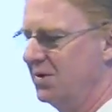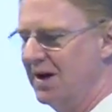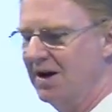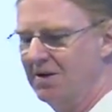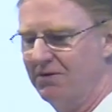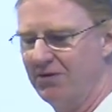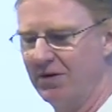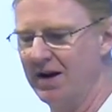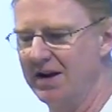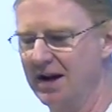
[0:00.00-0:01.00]
now,
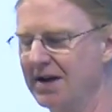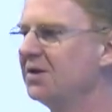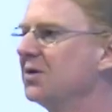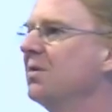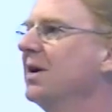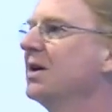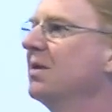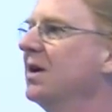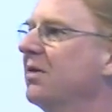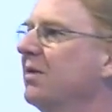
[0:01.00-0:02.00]
4.9 till
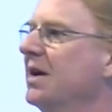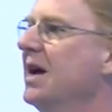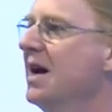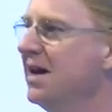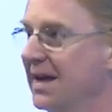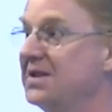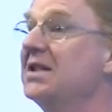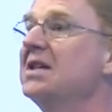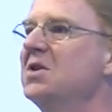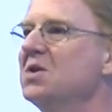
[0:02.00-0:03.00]
2023. That's
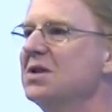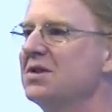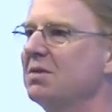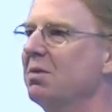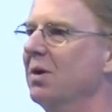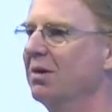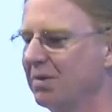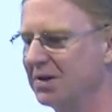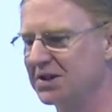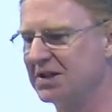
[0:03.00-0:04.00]
6 years of support,
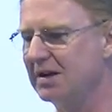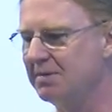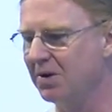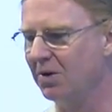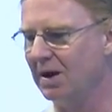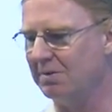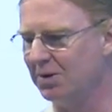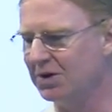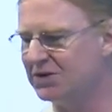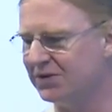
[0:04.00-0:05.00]
which is going to be a whole lot
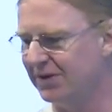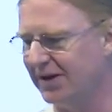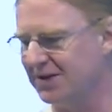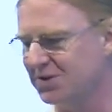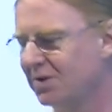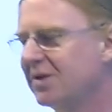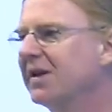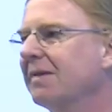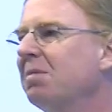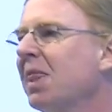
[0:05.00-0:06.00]
more useful and that sort of
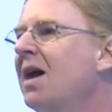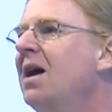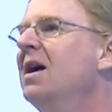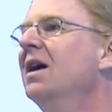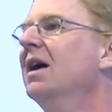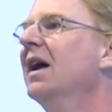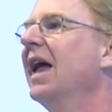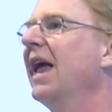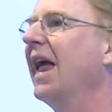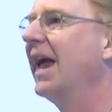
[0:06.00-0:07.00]
thing.
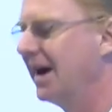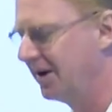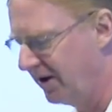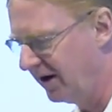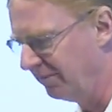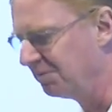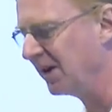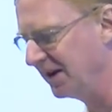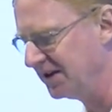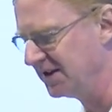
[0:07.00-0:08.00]
And
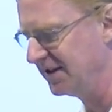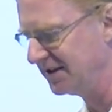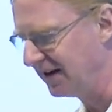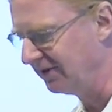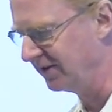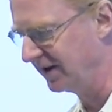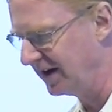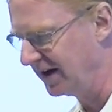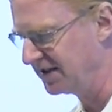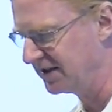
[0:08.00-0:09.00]
is definitely a
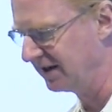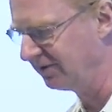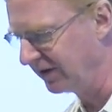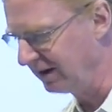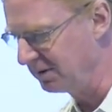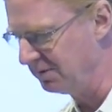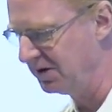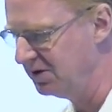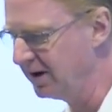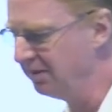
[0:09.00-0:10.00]
nice thing for him to be
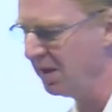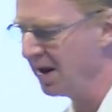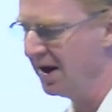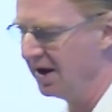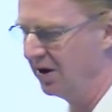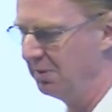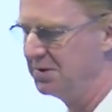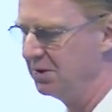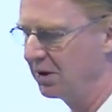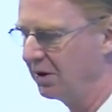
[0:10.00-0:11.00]
doing. Help
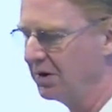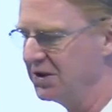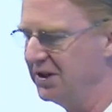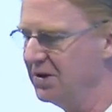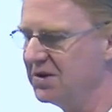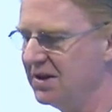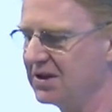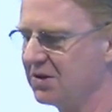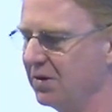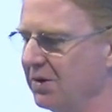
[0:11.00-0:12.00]
to encourage the use of
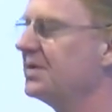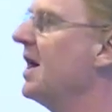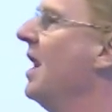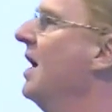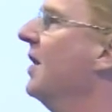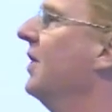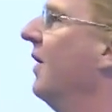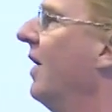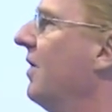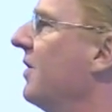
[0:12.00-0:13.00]
these kernels. There
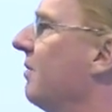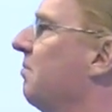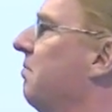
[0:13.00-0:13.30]
are other